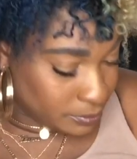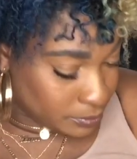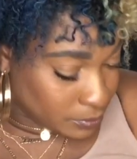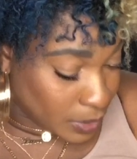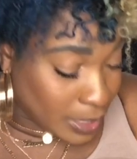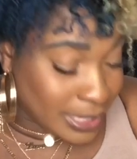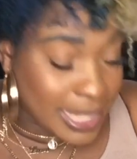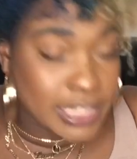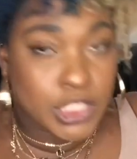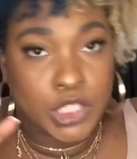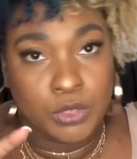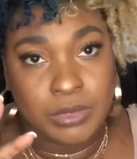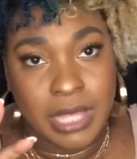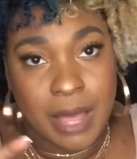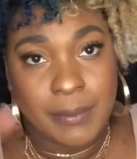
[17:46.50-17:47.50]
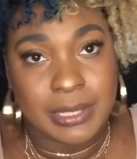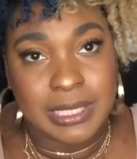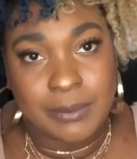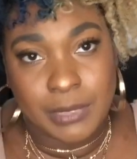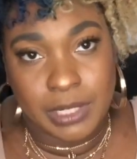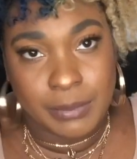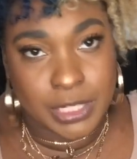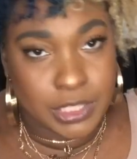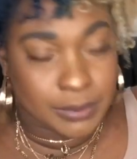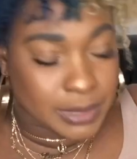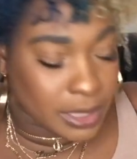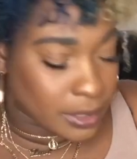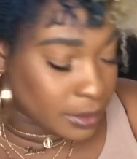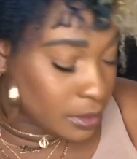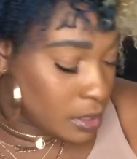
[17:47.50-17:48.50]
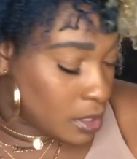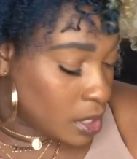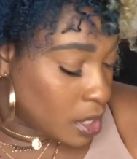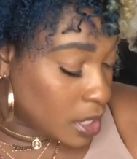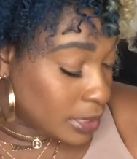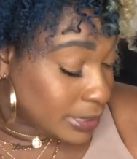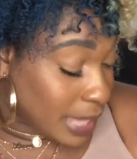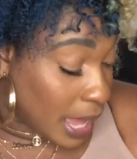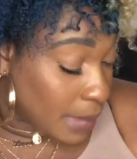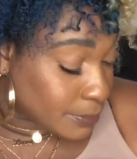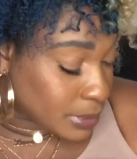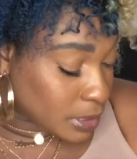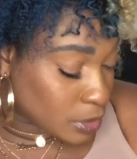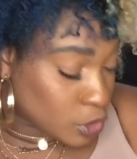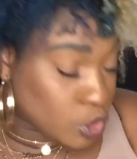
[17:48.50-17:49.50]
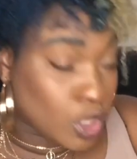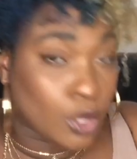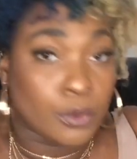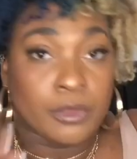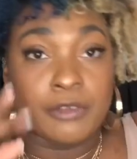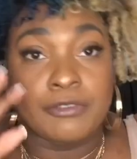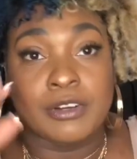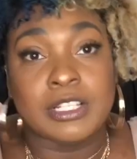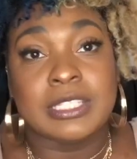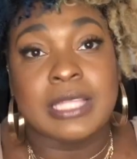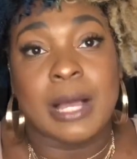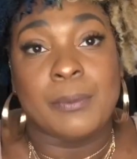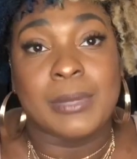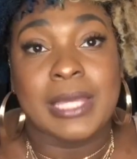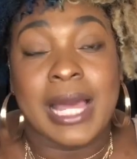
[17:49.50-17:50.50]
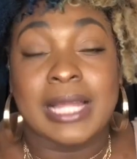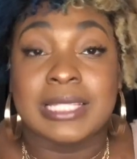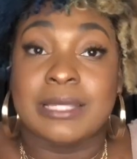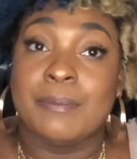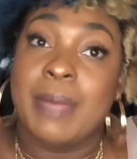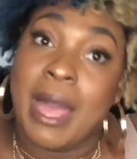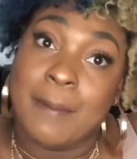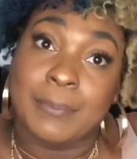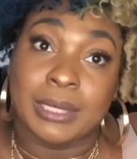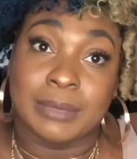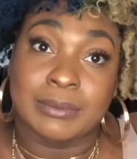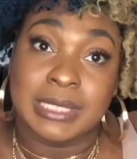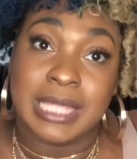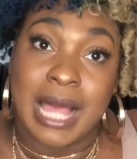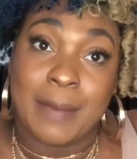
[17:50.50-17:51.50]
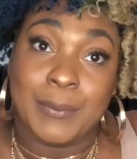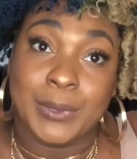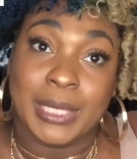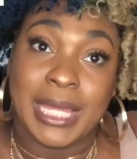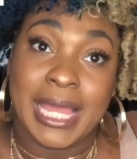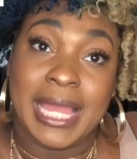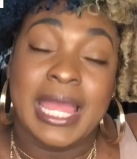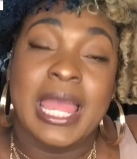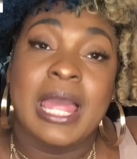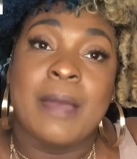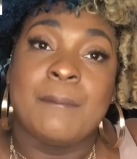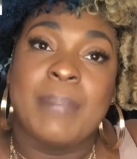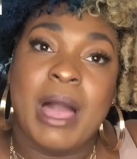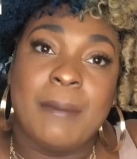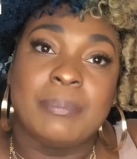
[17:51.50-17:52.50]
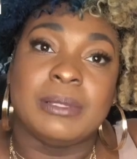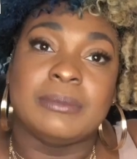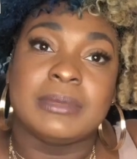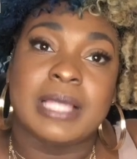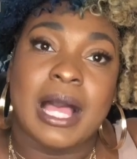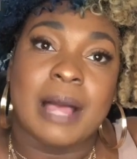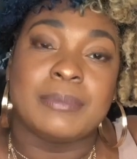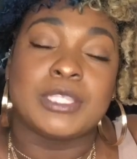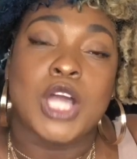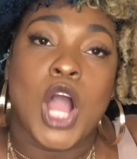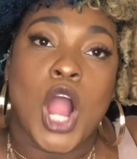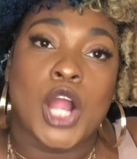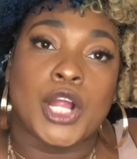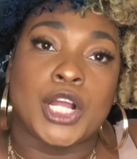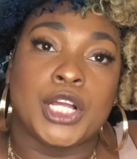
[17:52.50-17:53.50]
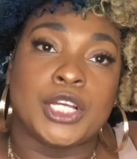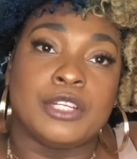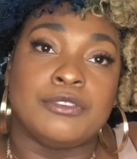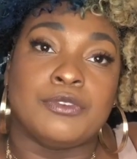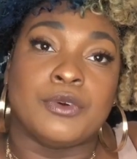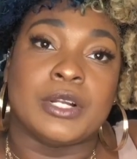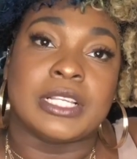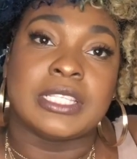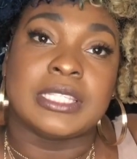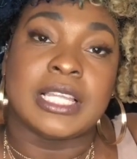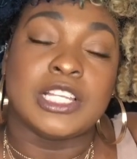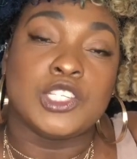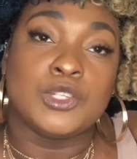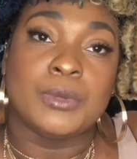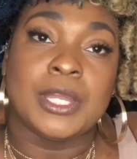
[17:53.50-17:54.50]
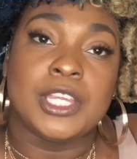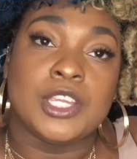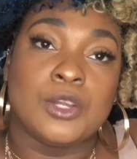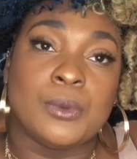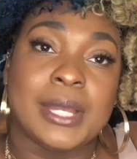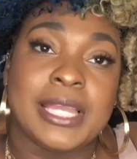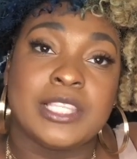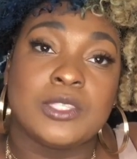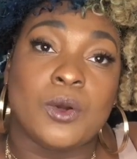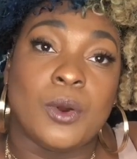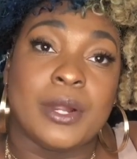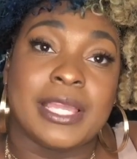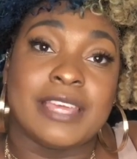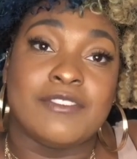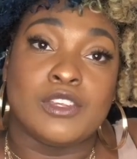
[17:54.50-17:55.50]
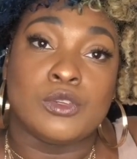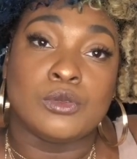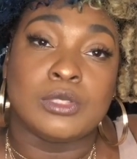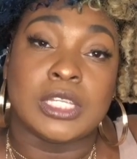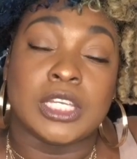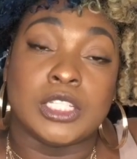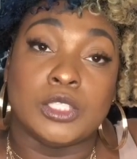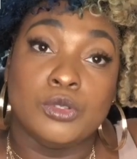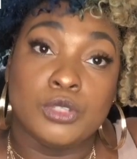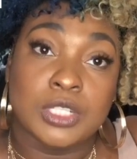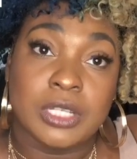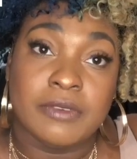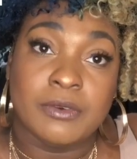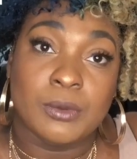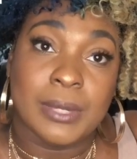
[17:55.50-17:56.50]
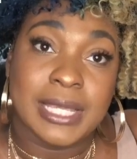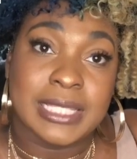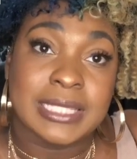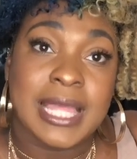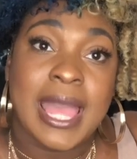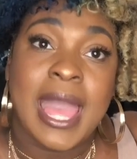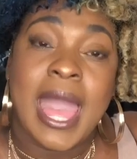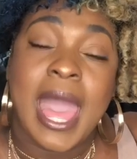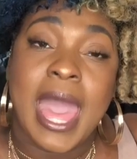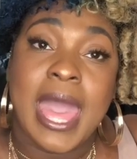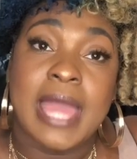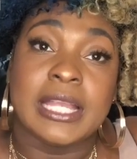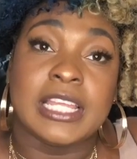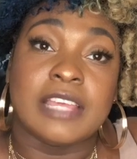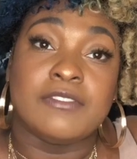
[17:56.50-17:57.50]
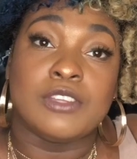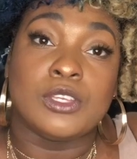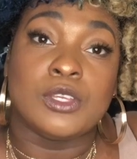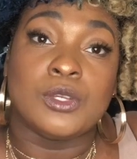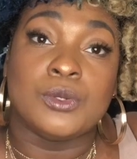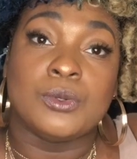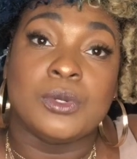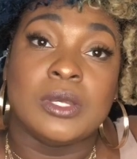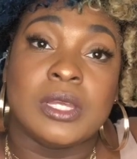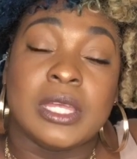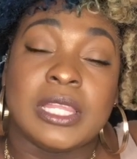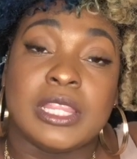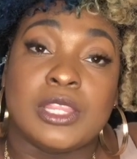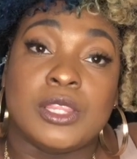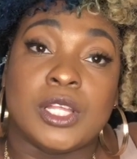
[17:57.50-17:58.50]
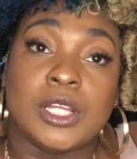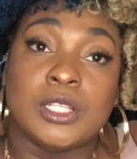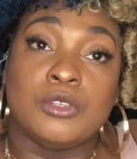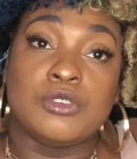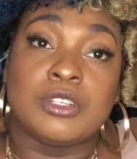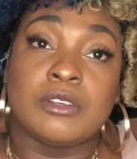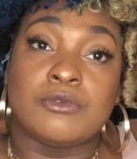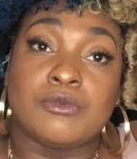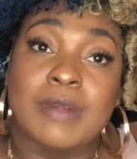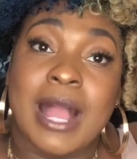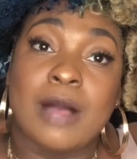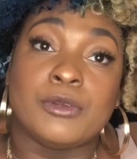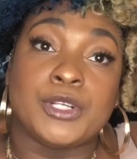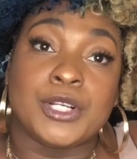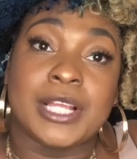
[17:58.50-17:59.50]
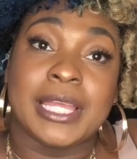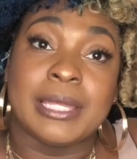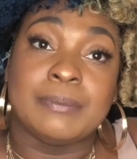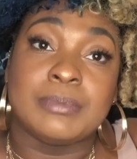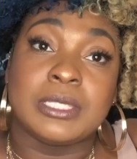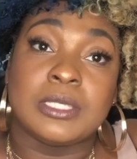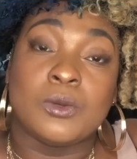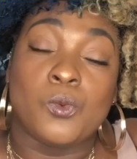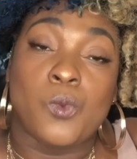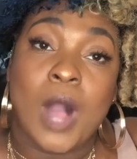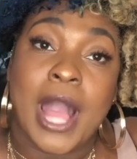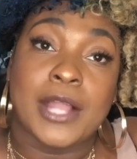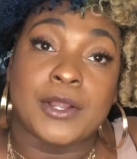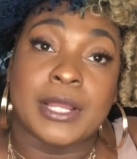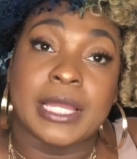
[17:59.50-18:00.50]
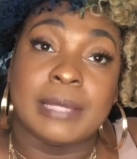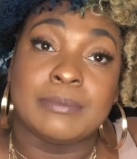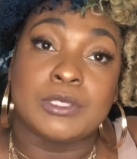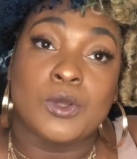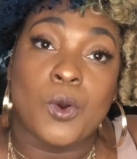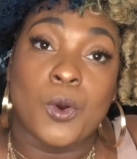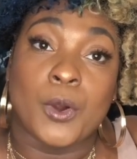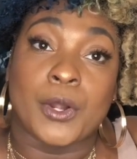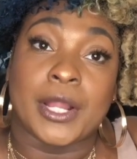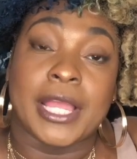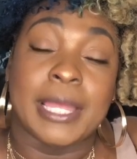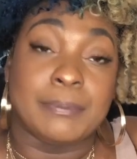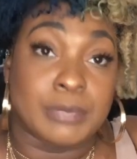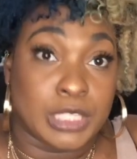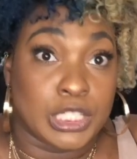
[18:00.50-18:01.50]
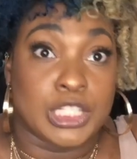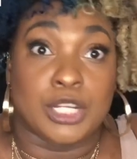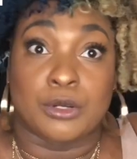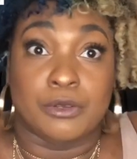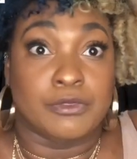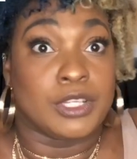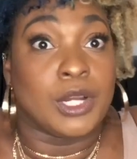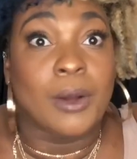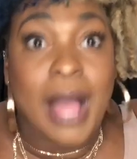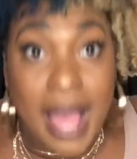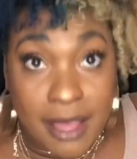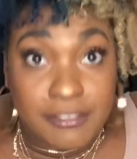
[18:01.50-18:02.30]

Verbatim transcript: Our last two topics, I'm gonna mention them together. Tops. So the first top we got is a peplum top, okay? Peplum tops are good for accentuating your waist or giving you the illusion of a waist and giving you the illusion of rounder hips, wider hips, or hips in general if you don't have